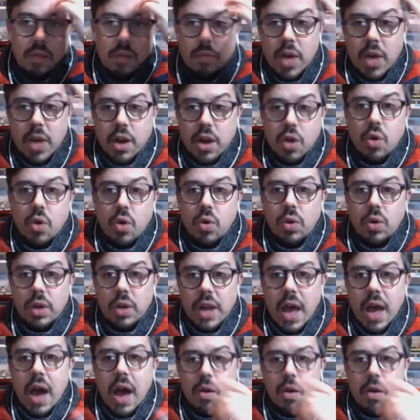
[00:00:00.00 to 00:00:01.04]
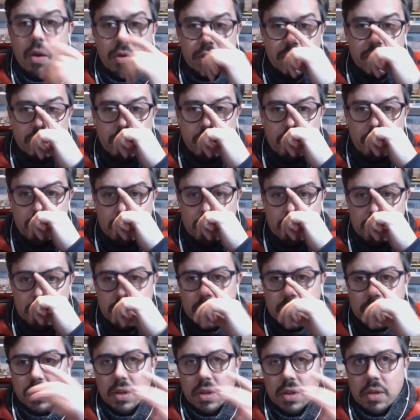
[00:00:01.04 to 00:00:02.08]
goal now at schools,
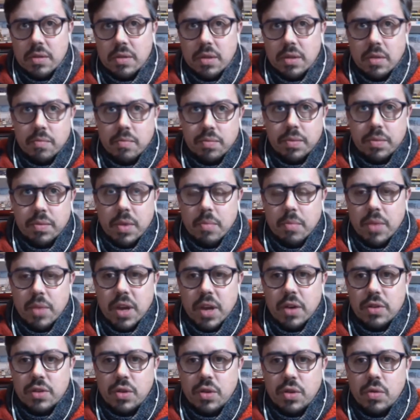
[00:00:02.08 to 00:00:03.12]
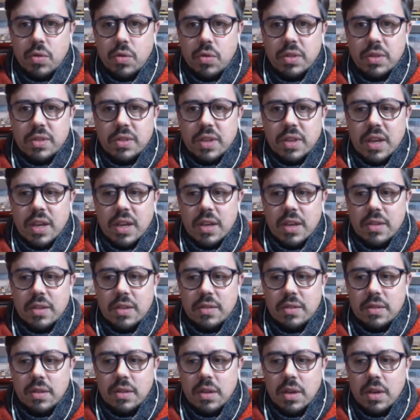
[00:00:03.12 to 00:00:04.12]
the bigger schools, is